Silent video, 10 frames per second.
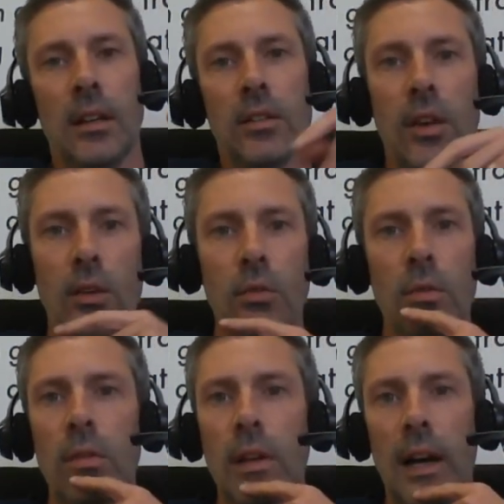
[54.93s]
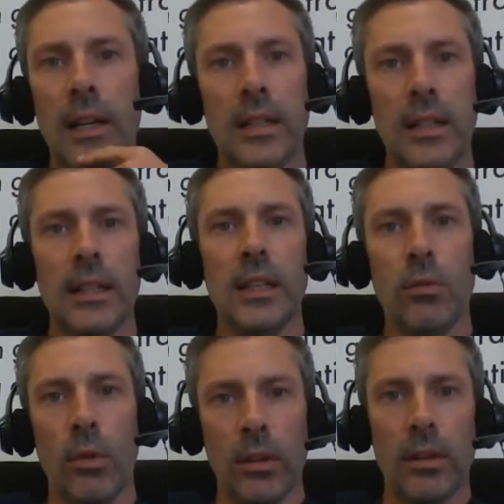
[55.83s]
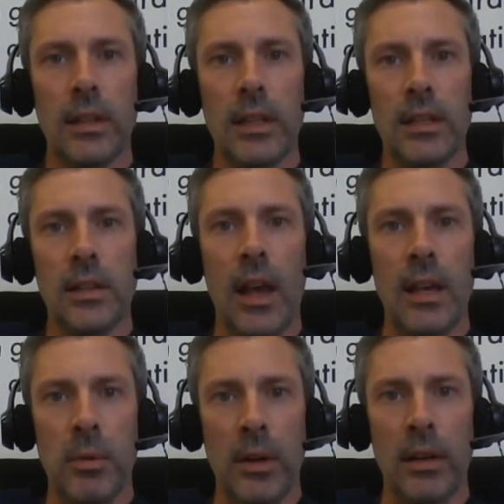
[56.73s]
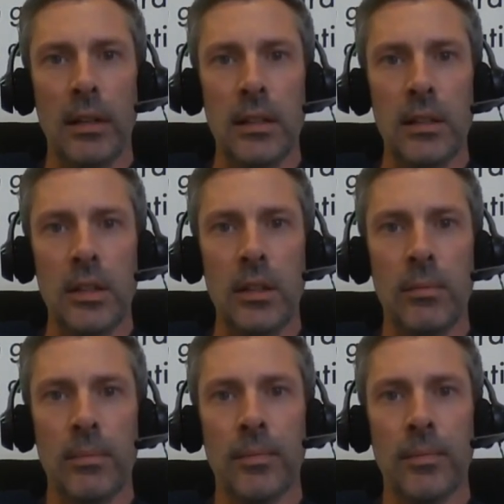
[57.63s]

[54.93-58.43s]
So ideally you want leads API'd into you.